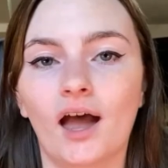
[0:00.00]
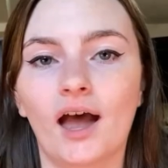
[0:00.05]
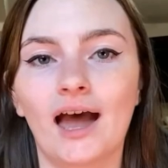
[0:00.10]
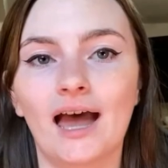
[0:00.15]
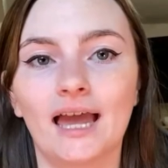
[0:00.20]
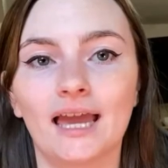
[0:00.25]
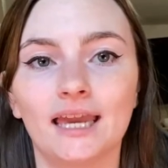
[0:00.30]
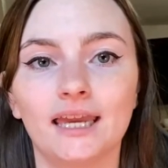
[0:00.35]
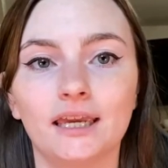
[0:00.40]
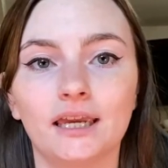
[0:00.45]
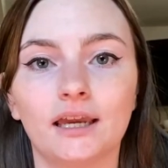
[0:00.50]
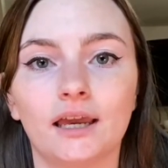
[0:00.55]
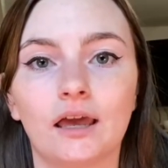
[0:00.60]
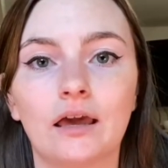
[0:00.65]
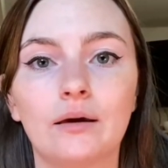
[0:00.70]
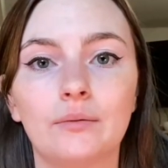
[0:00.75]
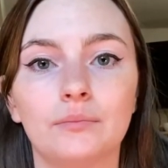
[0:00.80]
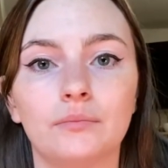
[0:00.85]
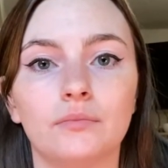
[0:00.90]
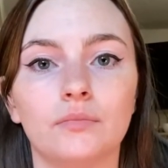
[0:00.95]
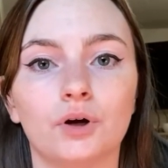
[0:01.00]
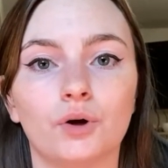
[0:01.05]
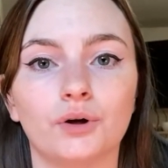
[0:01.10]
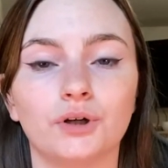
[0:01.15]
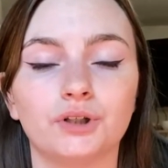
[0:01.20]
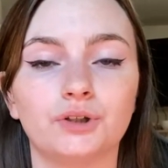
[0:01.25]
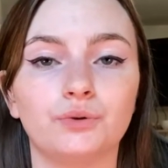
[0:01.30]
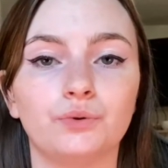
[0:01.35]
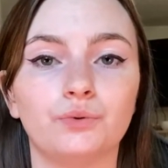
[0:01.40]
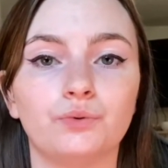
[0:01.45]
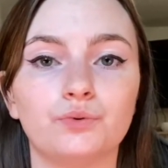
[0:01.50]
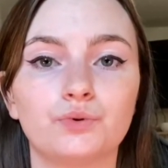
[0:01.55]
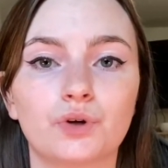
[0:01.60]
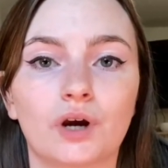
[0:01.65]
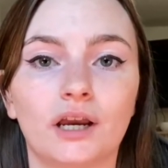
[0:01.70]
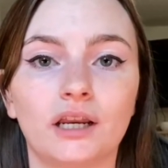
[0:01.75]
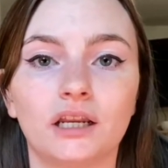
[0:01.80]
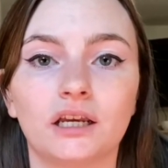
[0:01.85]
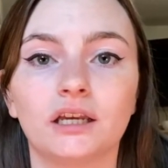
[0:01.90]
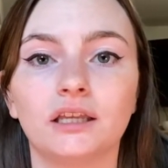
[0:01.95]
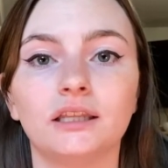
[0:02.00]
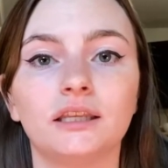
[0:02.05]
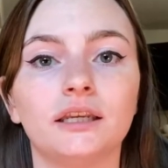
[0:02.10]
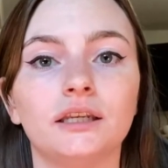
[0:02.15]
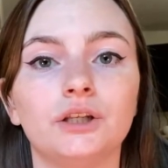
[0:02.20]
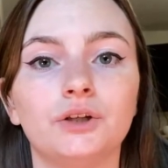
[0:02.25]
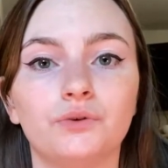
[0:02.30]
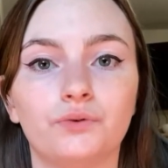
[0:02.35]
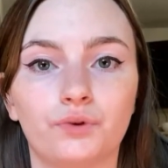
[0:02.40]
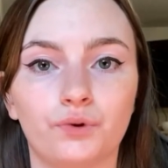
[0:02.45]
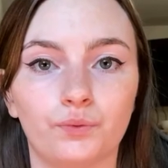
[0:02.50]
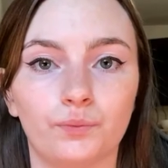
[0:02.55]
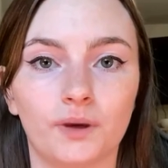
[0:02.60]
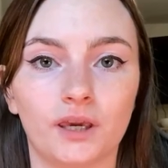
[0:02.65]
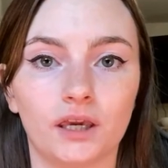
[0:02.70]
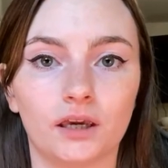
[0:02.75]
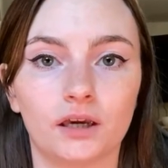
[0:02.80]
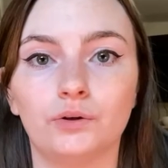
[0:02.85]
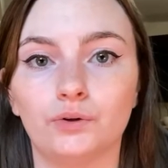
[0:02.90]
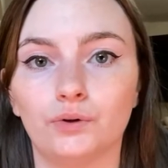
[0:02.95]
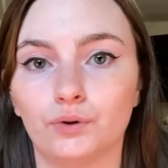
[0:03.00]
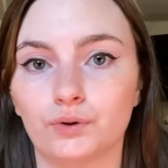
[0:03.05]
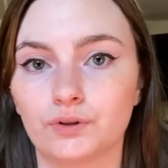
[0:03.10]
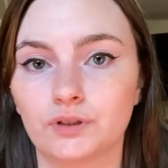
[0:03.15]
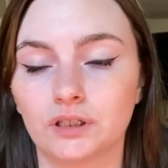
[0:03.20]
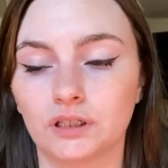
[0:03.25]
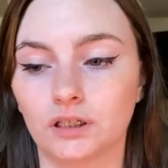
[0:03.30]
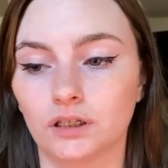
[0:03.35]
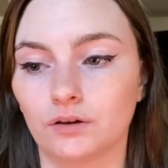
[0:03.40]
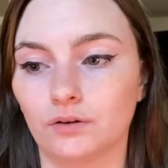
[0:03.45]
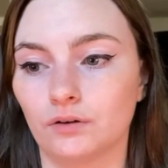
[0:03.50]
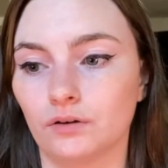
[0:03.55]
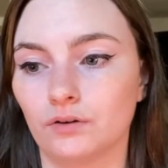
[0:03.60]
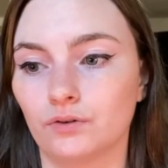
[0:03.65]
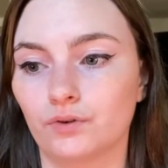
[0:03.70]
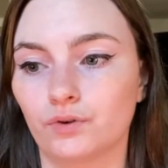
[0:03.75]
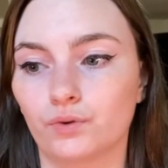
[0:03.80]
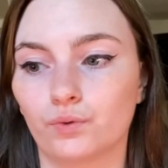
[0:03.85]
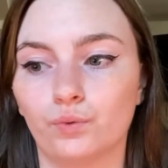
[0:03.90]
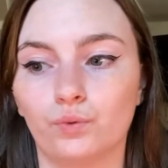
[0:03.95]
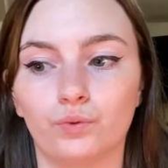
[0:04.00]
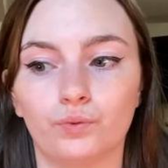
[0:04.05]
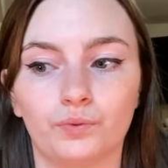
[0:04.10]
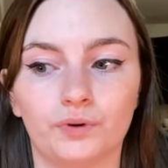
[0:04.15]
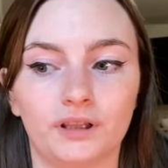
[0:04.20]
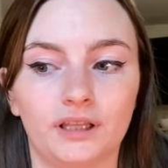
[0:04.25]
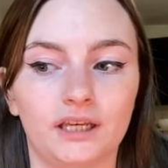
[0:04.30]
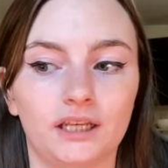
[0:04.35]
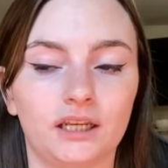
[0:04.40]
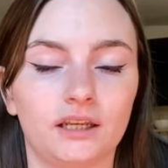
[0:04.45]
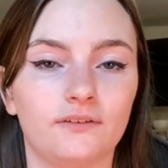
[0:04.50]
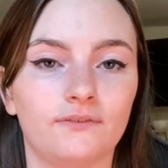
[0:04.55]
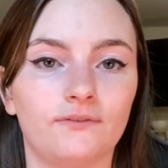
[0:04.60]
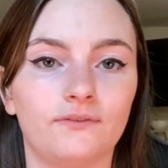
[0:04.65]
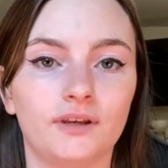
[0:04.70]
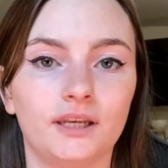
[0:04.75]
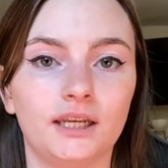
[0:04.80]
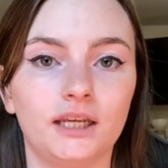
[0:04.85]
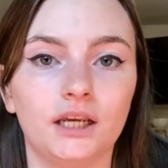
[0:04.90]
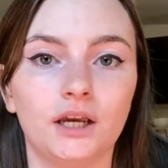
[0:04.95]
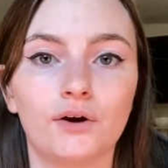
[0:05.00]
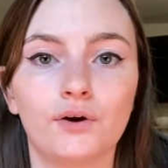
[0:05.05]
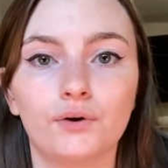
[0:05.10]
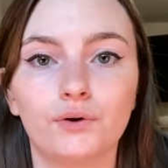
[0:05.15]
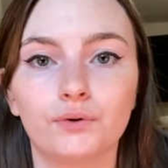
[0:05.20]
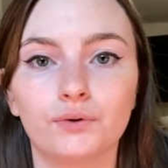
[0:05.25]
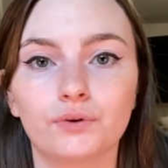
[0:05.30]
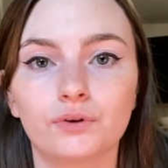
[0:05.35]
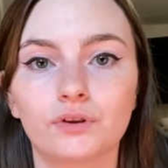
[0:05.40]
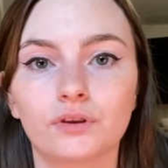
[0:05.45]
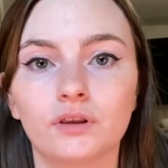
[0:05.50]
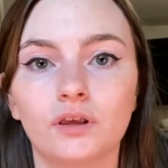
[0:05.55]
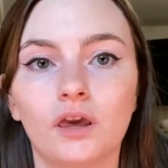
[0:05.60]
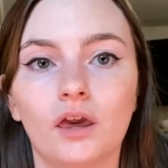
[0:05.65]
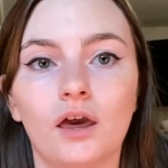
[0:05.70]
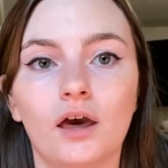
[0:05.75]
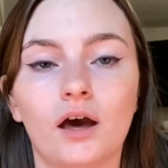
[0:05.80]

I am going to try to continue to make nursing school related videos.